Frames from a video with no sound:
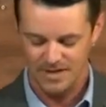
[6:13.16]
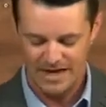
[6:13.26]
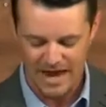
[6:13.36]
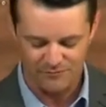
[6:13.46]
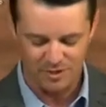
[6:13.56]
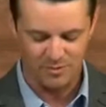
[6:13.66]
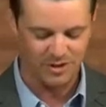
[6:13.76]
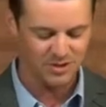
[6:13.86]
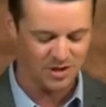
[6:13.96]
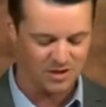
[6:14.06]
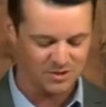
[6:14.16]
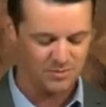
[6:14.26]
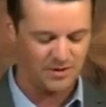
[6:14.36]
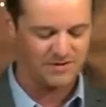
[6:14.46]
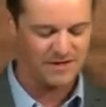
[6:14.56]
And everyone who calls
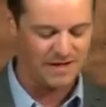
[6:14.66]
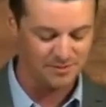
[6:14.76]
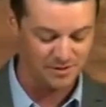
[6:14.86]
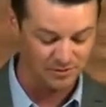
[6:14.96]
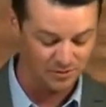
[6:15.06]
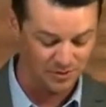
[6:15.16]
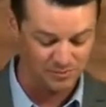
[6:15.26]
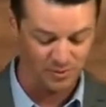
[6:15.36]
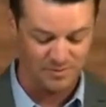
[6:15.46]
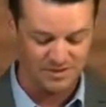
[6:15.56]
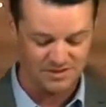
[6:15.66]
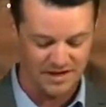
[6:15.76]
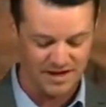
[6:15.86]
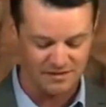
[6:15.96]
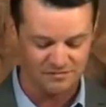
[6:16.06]
upon the name of the Lord will be
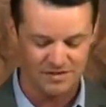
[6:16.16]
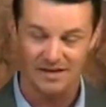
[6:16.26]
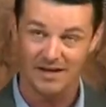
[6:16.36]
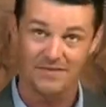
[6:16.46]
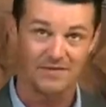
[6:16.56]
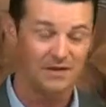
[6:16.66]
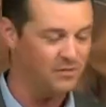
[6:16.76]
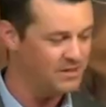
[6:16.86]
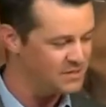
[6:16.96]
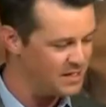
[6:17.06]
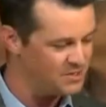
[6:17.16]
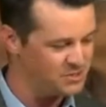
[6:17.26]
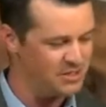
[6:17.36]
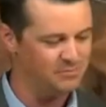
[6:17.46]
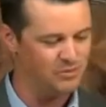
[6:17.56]
saved. And then we
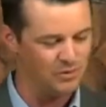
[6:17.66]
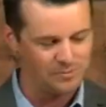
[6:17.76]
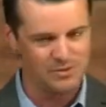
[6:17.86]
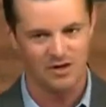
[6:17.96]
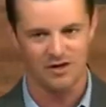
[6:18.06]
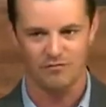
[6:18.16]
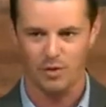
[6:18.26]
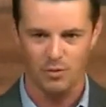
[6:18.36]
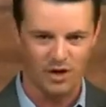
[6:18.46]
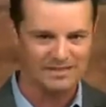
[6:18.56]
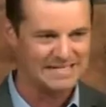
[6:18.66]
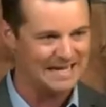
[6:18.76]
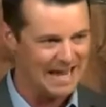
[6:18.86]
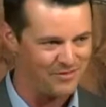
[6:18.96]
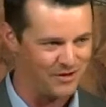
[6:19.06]
teach them to observe. We work
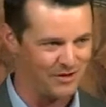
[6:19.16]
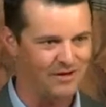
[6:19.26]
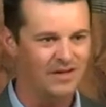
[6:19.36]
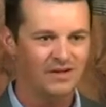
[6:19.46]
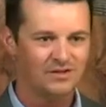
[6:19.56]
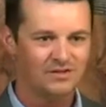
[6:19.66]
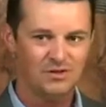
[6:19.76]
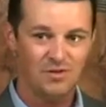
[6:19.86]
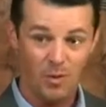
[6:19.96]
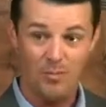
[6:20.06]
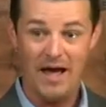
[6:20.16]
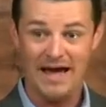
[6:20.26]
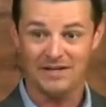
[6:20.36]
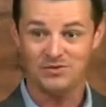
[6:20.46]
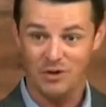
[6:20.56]
together to
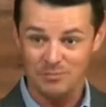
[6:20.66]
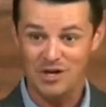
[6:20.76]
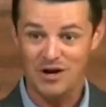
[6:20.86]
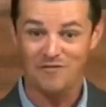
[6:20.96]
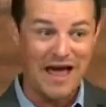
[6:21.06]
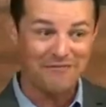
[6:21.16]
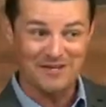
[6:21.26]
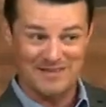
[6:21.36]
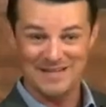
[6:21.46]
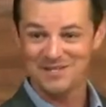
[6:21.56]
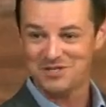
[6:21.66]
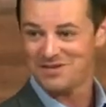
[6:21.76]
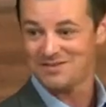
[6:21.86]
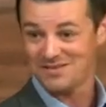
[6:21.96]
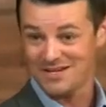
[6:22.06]
obey, to observe everything that
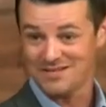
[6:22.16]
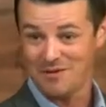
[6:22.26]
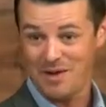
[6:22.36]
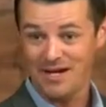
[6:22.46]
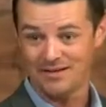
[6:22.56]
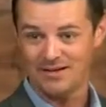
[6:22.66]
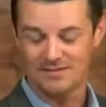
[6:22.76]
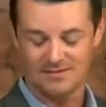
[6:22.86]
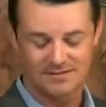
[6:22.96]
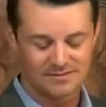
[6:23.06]
Jesus has commanded us.